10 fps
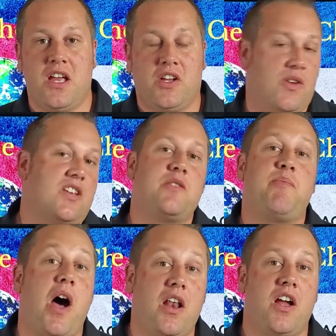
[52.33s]
you know, it is a
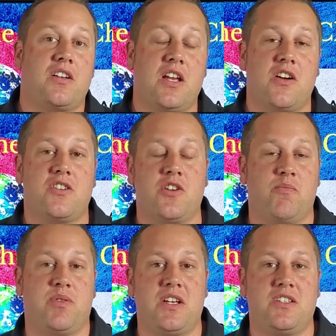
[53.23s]
potluck dinner, so
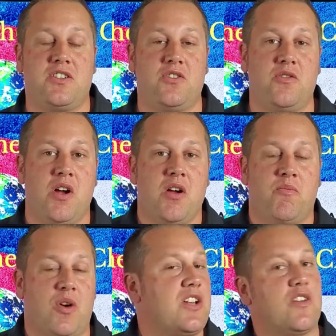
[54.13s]
please do
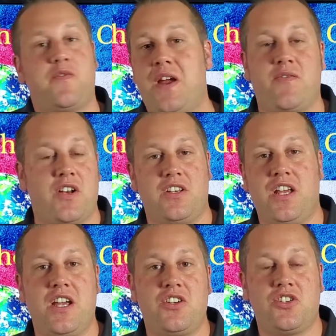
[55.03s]
bring your favorite
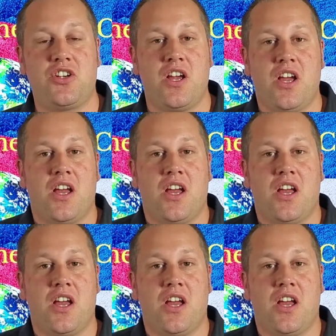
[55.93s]
dish.